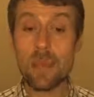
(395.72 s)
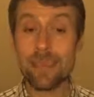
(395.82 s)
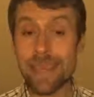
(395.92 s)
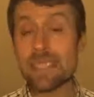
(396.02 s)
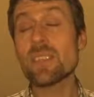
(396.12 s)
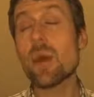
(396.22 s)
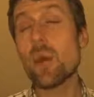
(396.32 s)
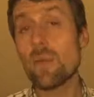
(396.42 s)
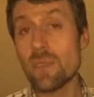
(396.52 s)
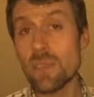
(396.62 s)
That's
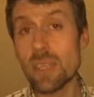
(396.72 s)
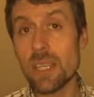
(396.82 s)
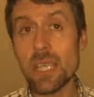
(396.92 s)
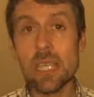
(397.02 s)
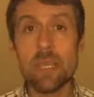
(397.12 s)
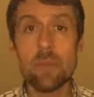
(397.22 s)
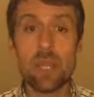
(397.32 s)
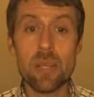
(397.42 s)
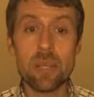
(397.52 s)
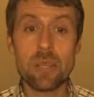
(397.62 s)
obviously
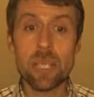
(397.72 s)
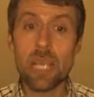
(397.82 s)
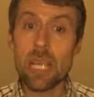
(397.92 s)
because